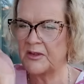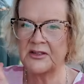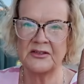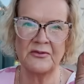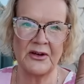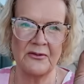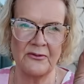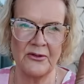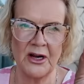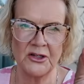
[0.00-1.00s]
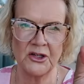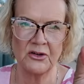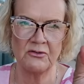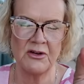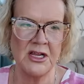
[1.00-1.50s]
This is a very fresh
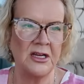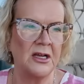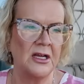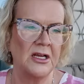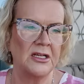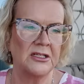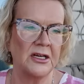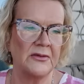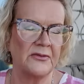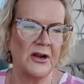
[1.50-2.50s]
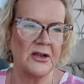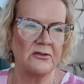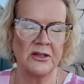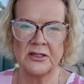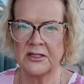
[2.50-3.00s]
green type
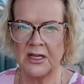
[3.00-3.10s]
fragrance,